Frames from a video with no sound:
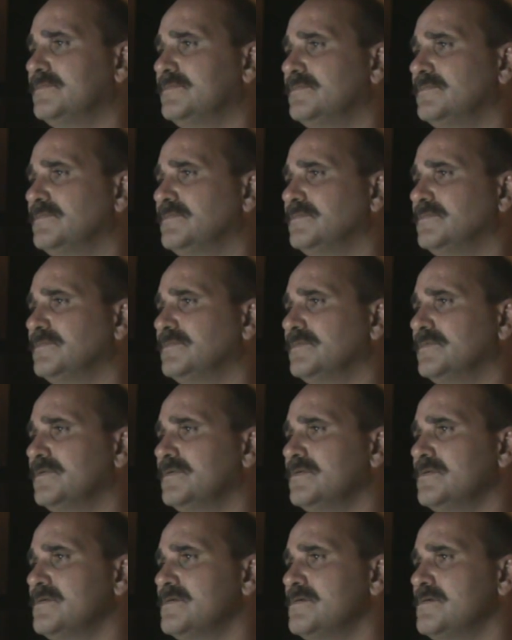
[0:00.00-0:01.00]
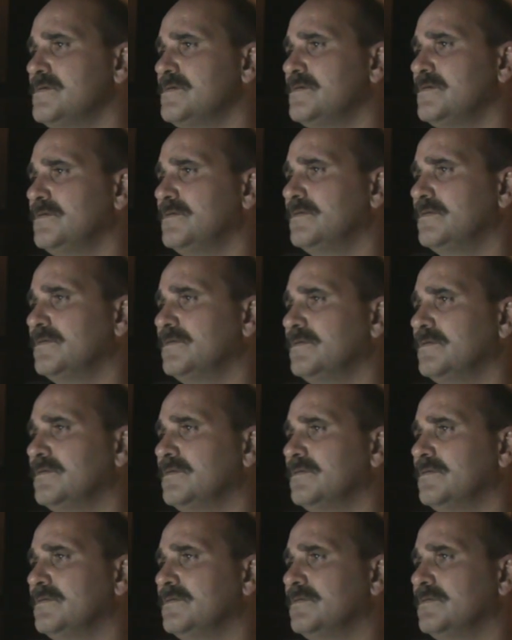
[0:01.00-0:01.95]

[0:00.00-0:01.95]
No one is speaking in this clip.